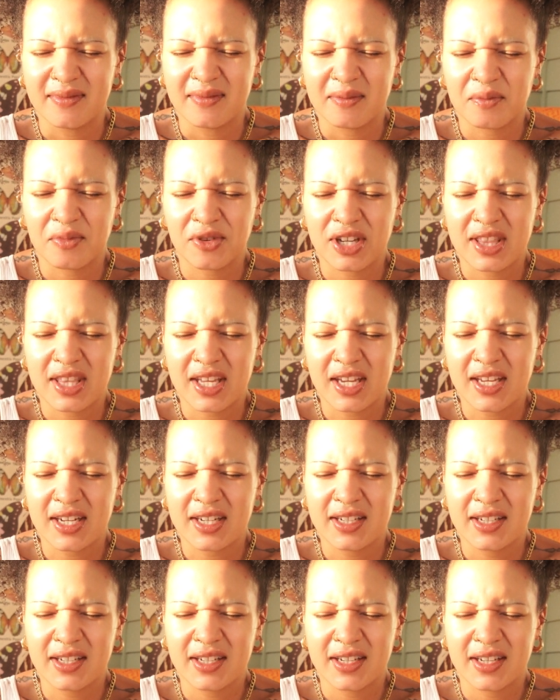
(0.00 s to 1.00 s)
Breathe
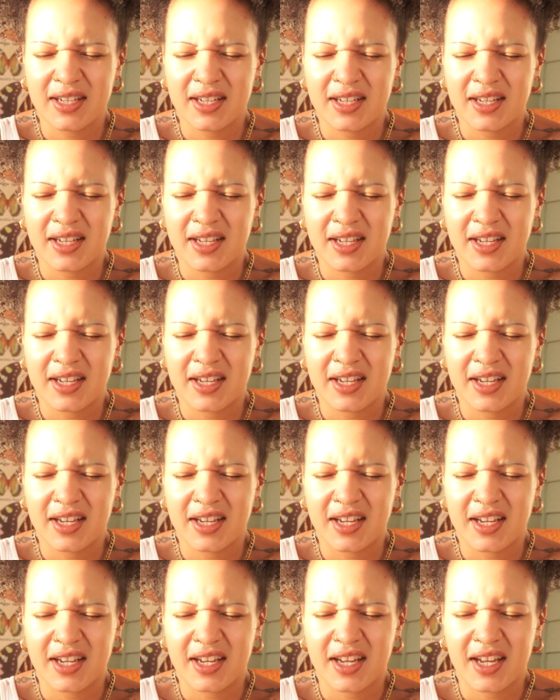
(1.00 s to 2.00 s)
in
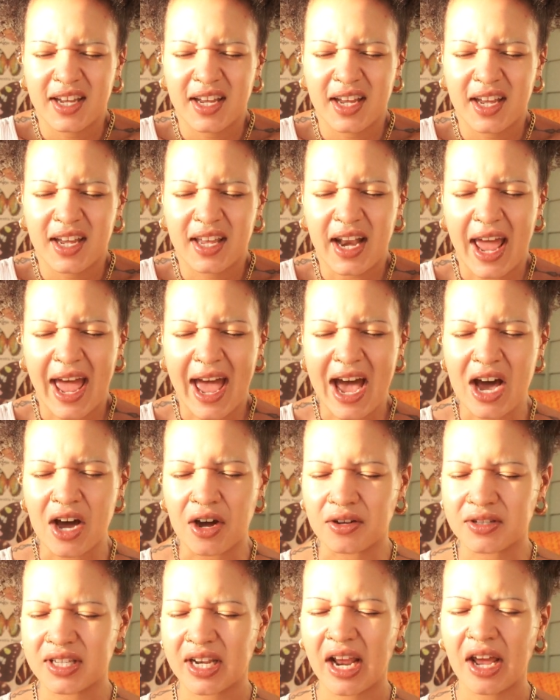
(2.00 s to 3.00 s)
and
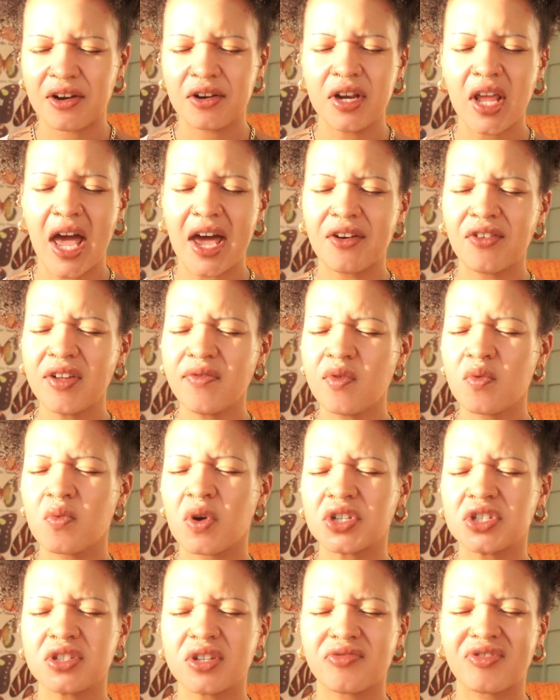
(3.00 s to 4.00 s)
out. I don't even
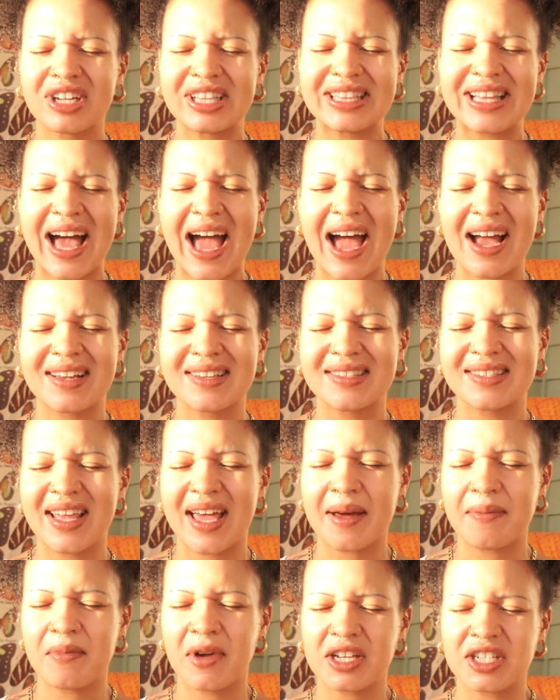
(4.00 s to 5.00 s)
want you to relax
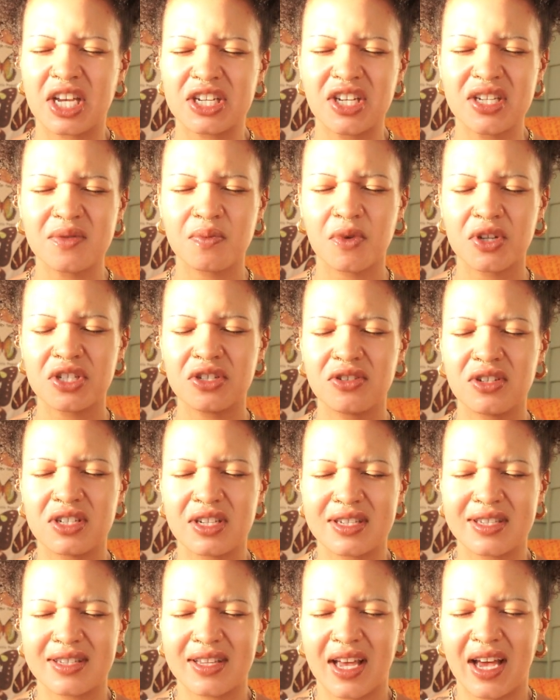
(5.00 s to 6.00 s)
that much. I just want you to
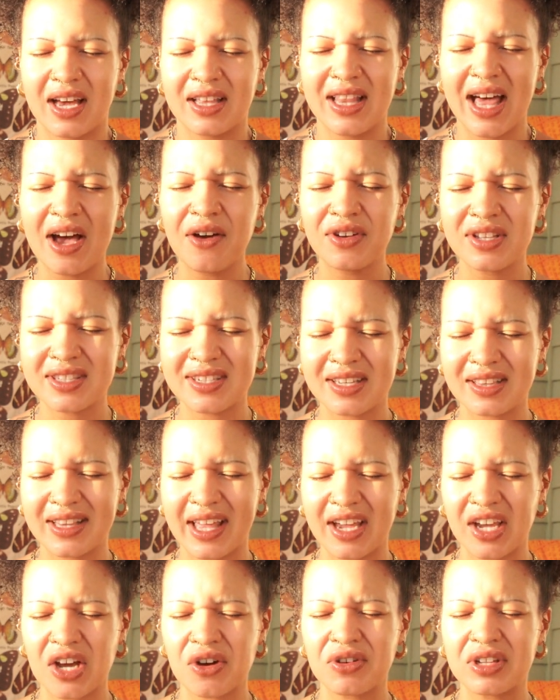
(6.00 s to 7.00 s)
just allow it to
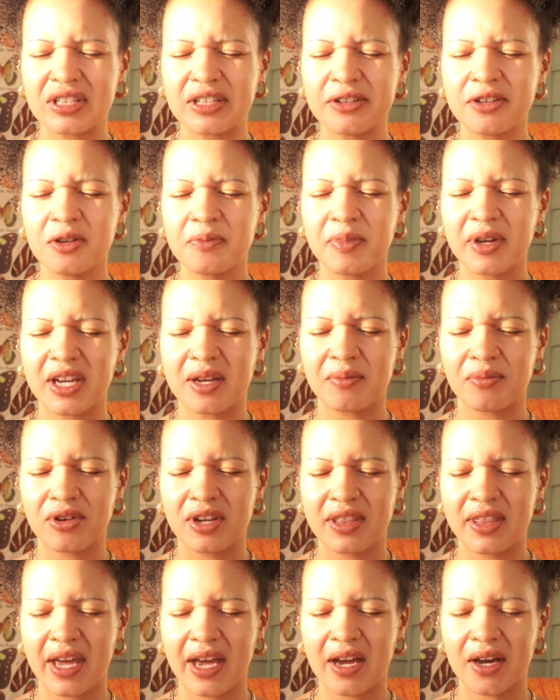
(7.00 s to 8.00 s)
let go a little bit and
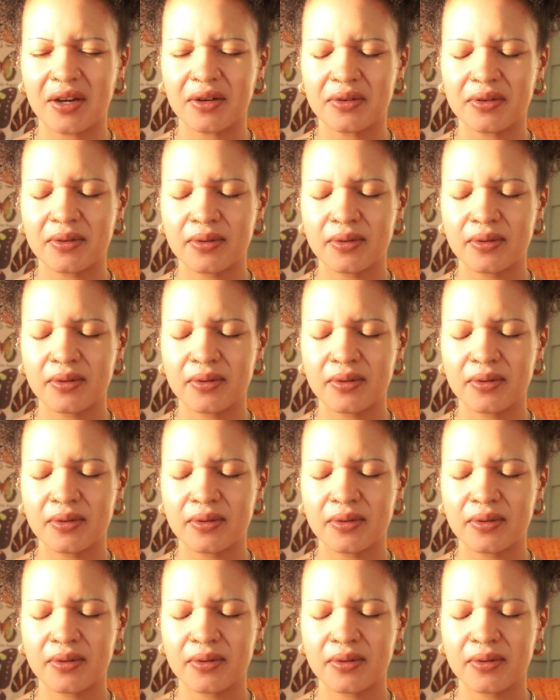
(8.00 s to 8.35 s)
breathe out.